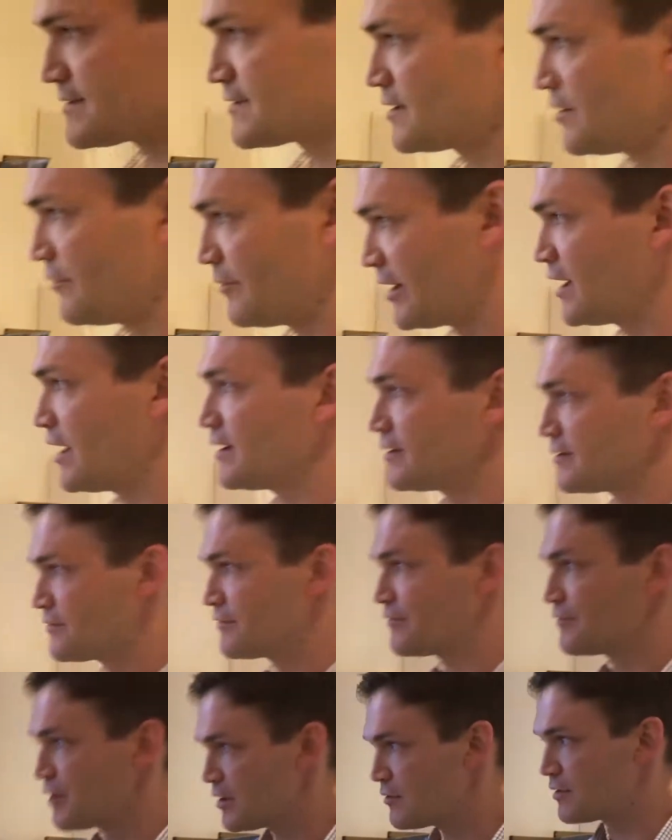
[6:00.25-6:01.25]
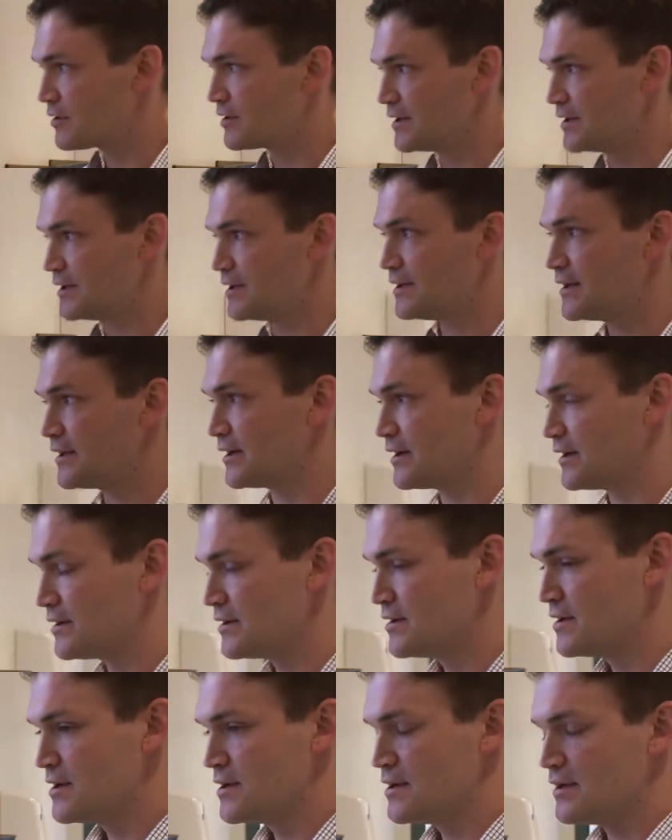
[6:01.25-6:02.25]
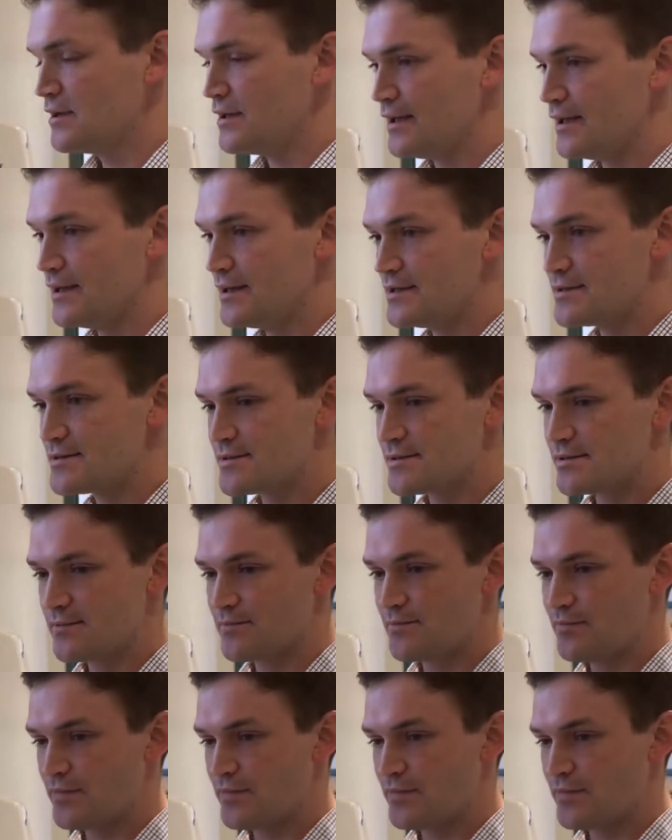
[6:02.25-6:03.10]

coming out frequently here is